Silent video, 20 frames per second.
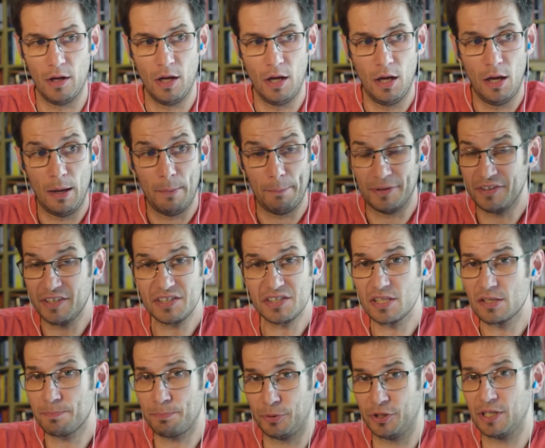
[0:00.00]
But this
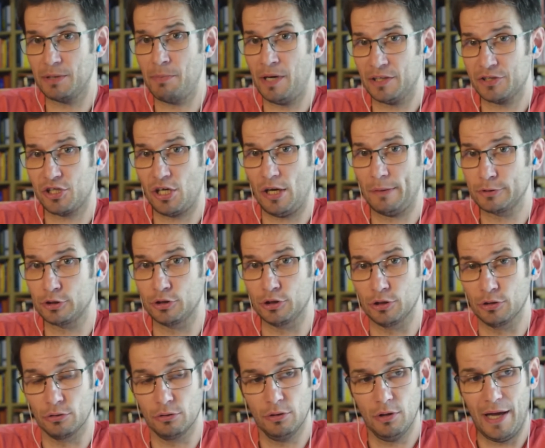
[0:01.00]
is pretty much up to
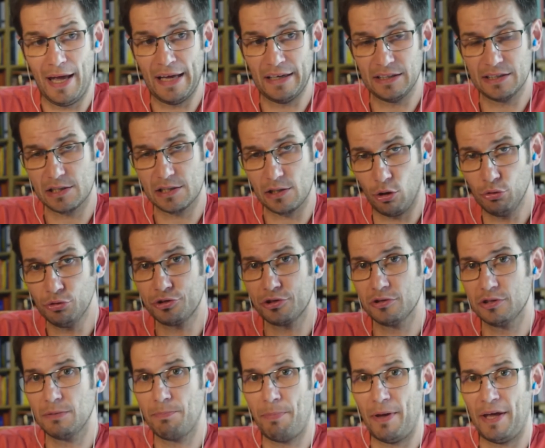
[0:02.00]
you, and it's also
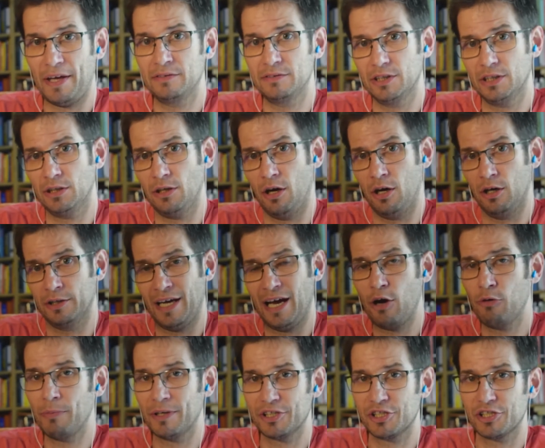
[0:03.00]
depending on how
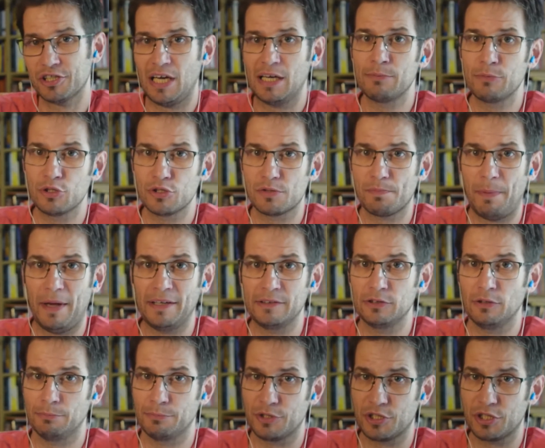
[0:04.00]
much time you spend
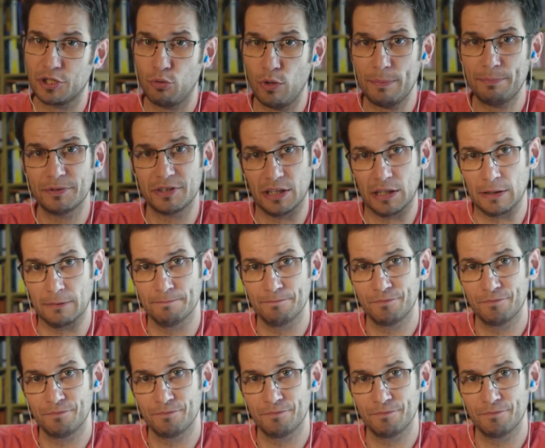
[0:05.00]
on scripting.